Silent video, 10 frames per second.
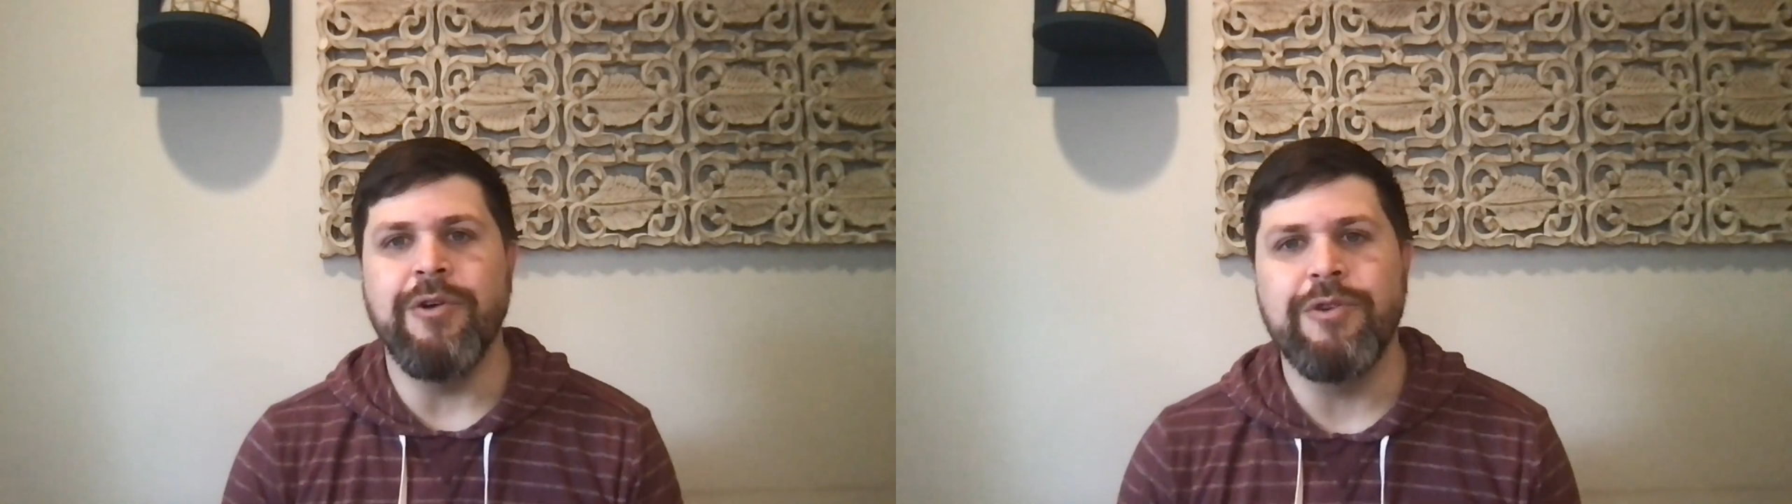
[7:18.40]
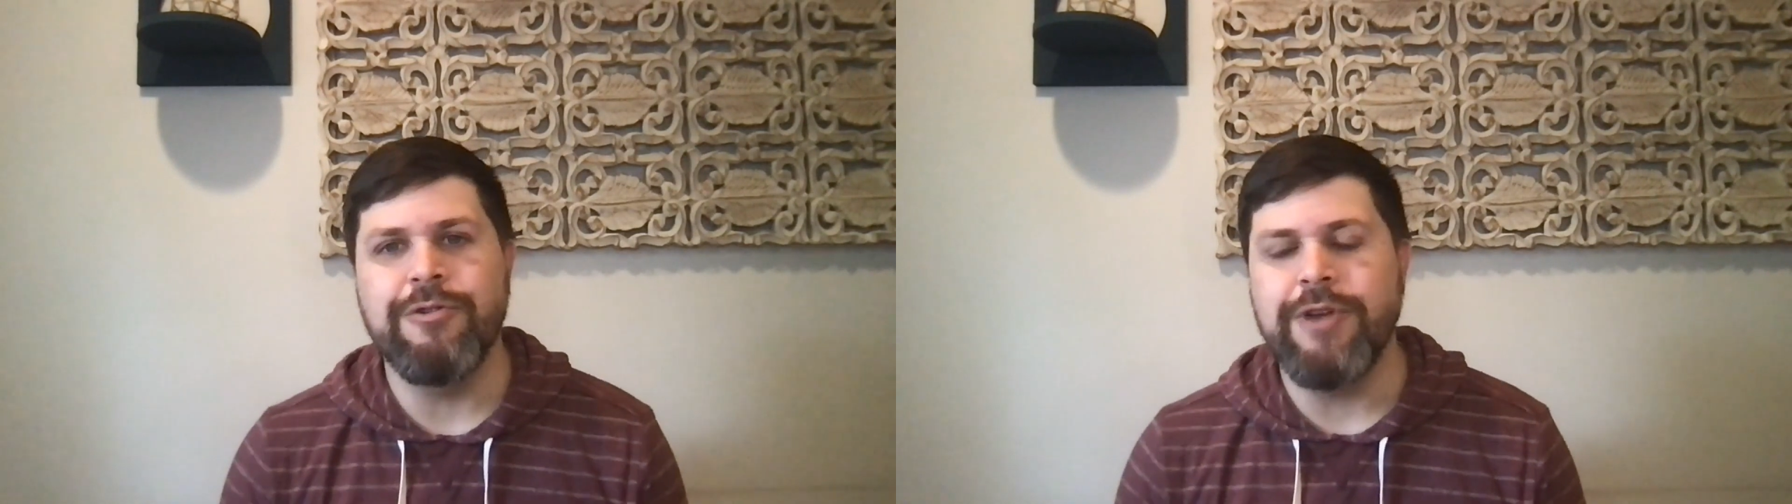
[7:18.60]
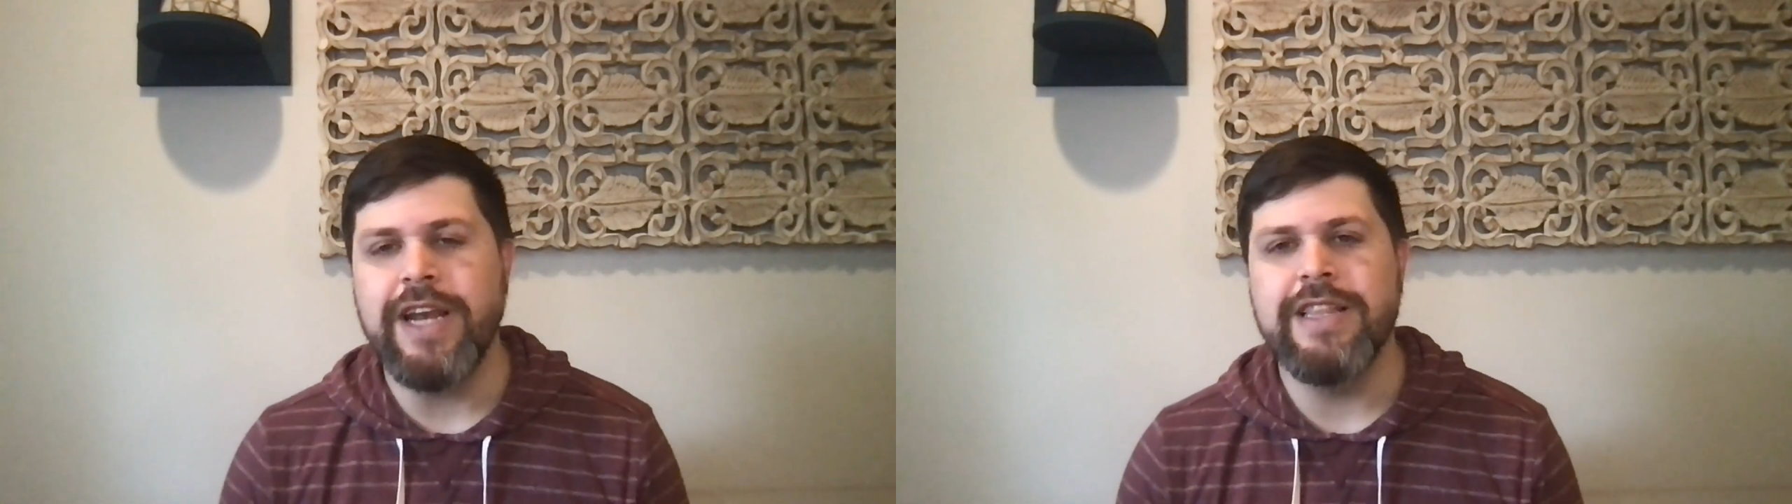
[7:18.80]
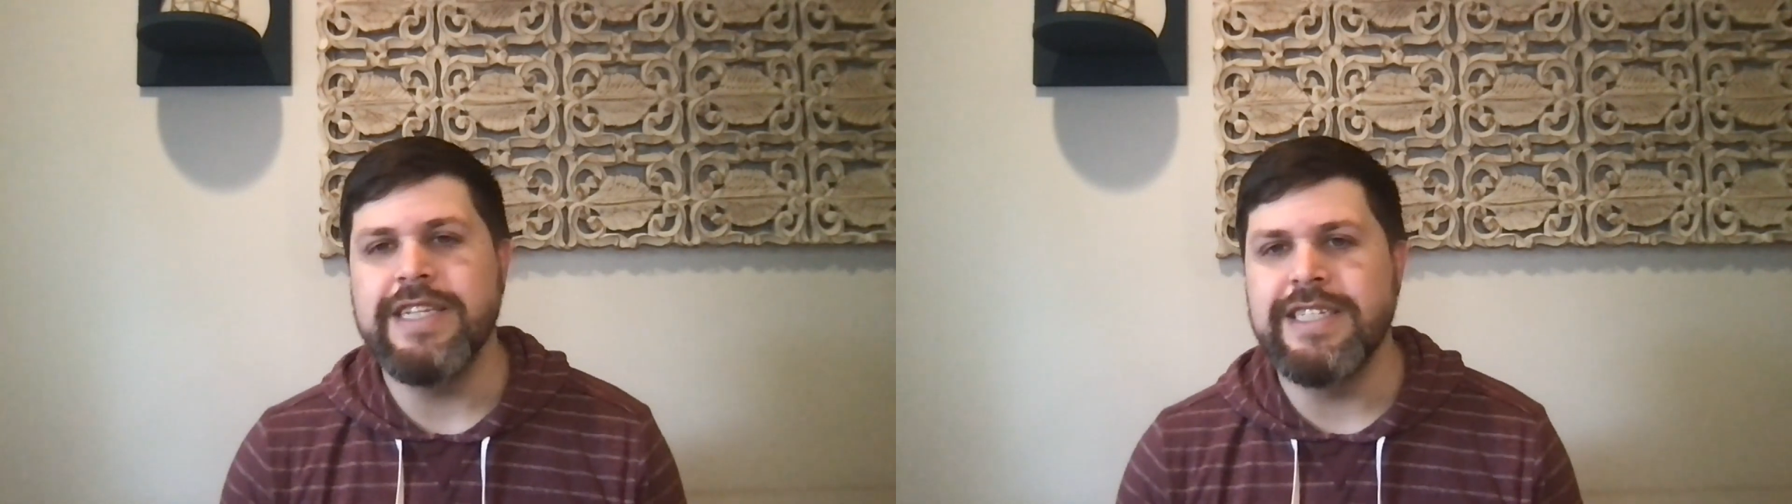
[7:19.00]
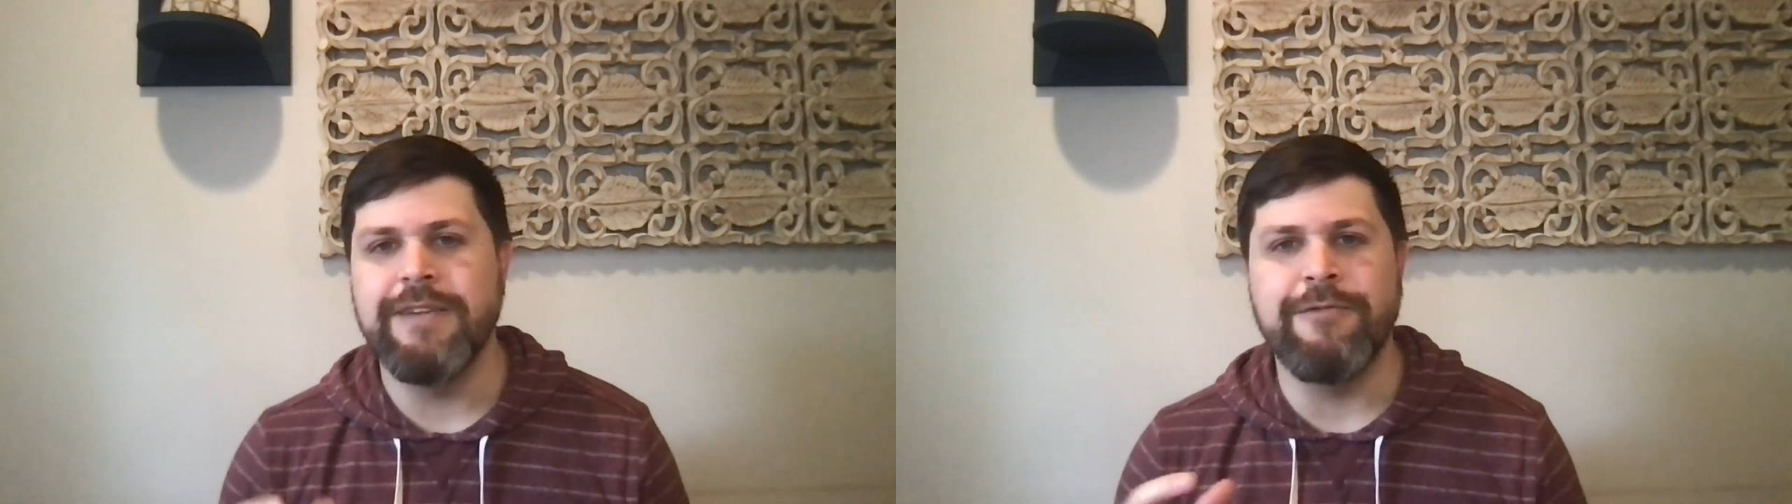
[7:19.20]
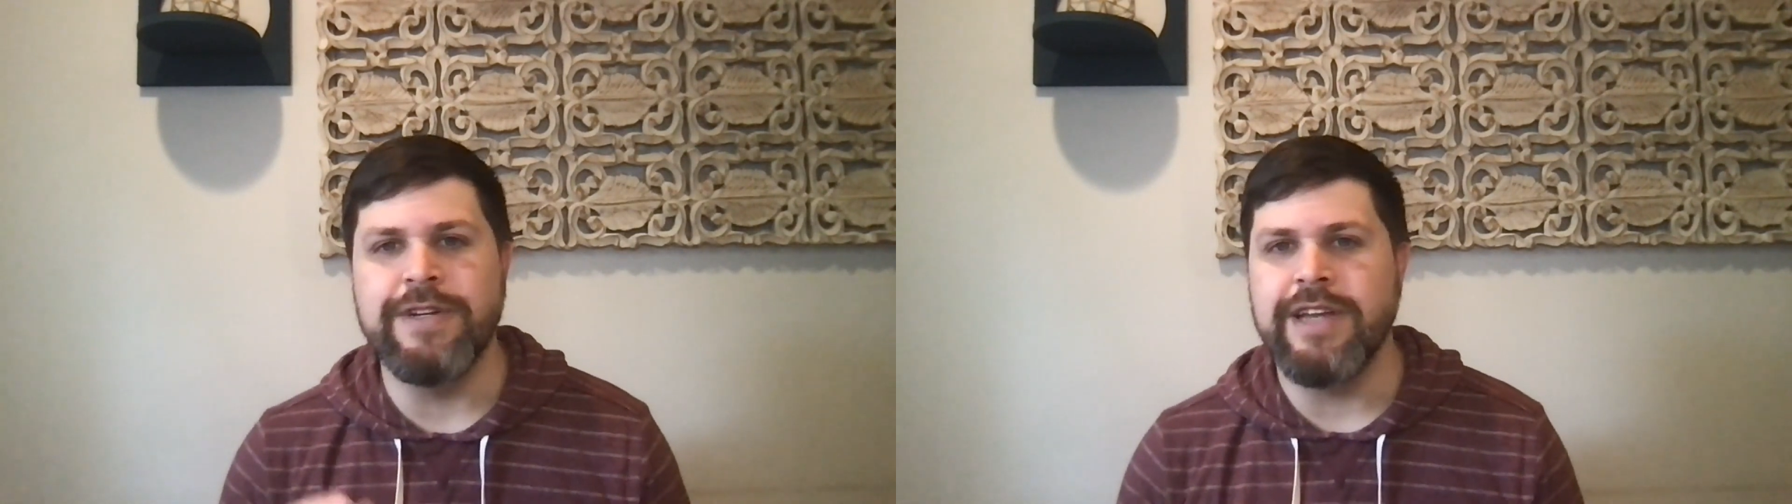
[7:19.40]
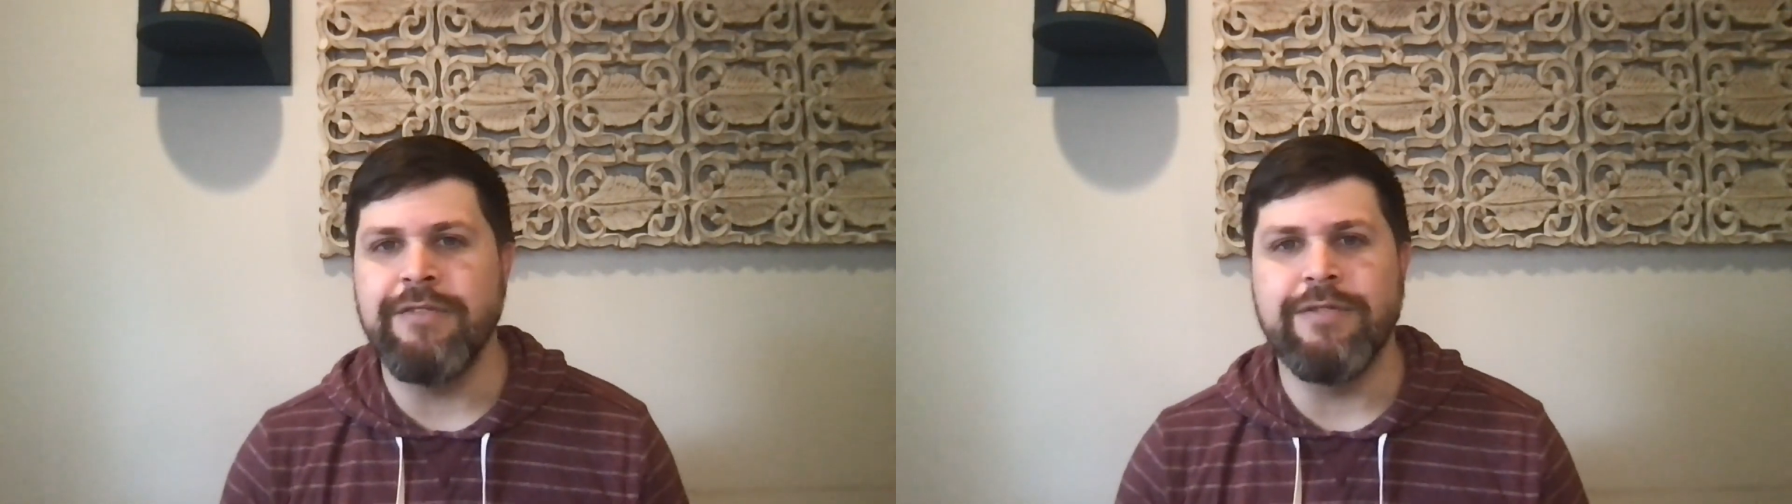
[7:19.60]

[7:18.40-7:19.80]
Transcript: Creating these different